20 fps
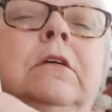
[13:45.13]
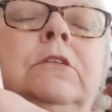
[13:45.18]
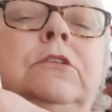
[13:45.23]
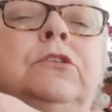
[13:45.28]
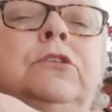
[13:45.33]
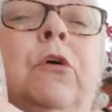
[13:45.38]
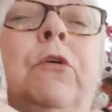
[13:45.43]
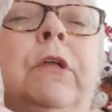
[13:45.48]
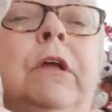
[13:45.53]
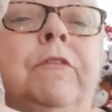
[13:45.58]

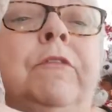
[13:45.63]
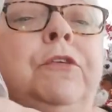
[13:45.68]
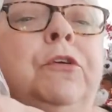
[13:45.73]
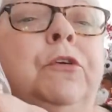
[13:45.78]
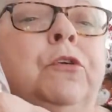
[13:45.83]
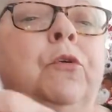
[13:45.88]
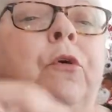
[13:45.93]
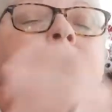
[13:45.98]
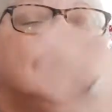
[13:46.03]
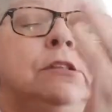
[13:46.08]
So if
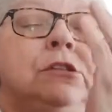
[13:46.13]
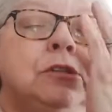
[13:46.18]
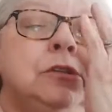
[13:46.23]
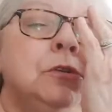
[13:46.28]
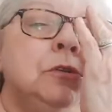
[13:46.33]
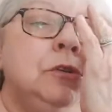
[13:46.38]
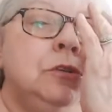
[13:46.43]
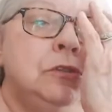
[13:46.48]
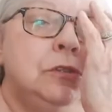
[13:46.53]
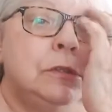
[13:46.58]
you're going to
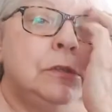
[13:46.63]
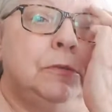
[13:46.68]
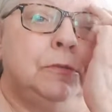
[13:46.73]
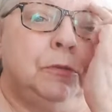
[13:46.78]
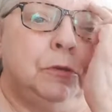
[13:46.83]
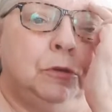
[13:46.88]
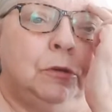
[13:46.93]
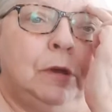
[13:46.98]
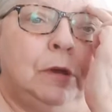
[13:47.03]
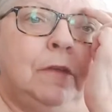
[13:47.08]
use it
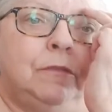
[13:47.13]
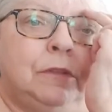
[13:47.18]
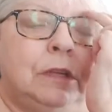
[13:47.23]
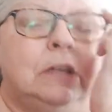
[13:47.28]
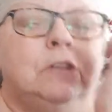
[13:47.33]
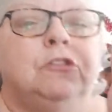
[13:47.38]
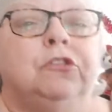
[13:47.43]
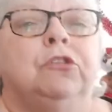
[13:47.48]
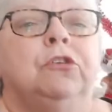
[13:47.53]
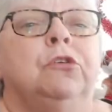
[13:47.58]
for
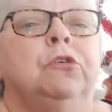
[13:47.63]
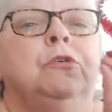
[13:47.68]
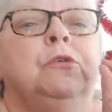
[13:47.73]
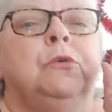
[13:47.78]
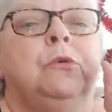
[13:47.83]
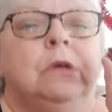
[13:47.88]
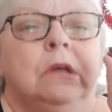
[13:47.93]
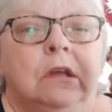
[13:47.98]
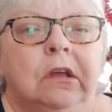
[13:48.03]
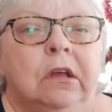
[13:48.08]
crafting
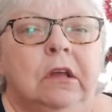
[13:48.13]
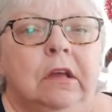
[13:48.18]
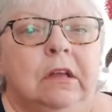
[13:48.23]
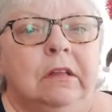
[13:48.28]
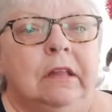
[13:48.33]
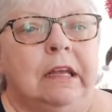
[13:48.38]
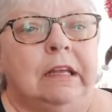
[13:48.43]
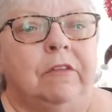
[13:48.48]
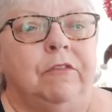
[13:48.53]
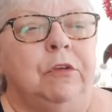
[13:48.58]
too,
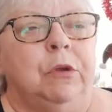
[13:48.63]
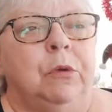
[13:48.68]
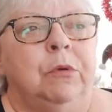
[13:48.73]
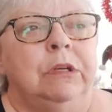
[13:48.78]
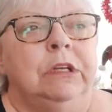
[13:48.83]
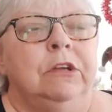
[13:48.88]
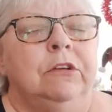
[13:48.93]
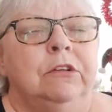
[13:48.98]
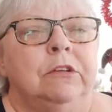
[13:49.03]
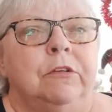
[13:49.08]
like if you
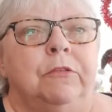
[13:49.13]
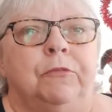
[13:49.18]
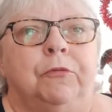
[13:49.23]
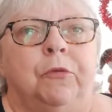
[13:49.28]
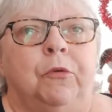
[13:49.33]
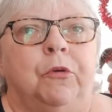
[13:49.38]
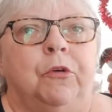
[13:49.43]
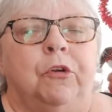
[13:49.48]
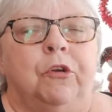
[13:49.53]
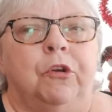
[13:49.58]
want to use it
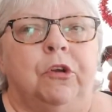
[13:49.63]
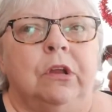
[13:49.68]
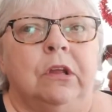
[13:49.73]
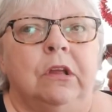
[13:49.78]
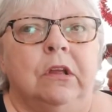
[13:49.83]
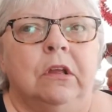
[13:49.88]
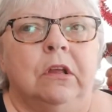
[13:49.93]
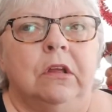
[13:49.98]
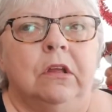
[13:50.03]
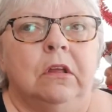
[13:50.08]
for
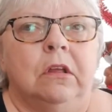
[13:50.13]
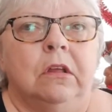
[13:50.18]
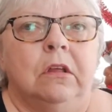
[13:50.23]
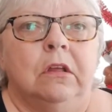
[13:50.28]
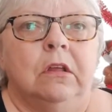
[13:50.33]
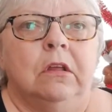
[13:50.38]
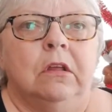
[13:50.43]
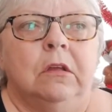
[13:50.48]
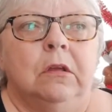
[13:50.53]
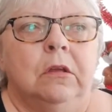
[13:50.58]

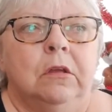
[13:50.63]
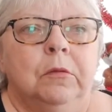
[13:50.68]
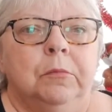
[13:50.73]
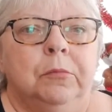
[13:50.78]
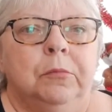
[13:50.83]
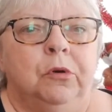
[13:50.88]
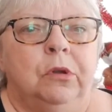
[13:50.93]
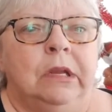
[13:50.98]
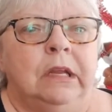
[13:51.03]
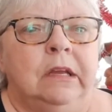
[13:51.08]

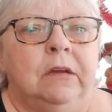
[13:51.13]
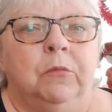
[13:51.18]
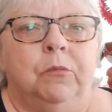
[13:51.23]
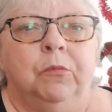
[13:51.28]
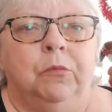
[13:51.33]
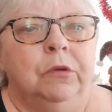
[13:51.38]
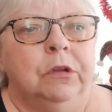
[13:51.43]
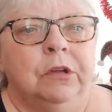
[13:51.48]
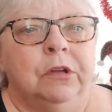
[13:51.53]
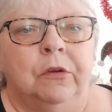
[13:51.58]

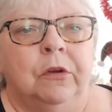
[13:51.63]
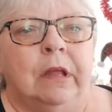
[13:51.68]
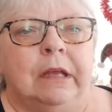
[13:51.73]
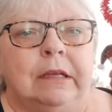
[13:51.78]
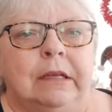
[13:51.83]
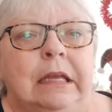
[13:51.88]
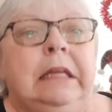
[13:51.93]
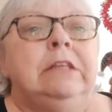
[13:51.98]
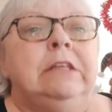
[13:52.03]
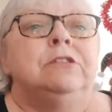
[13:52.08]
putting you know
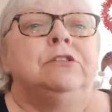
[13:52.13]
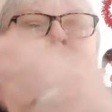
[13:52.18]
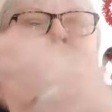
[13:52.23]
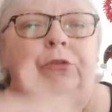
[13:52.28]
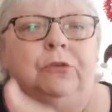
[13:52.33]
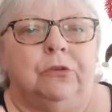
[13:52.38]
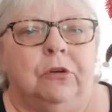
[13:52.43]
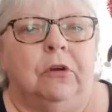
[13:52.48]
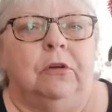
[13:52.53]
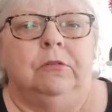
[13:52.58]
like
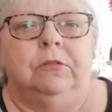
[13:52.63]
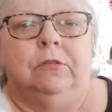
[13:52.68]
Easter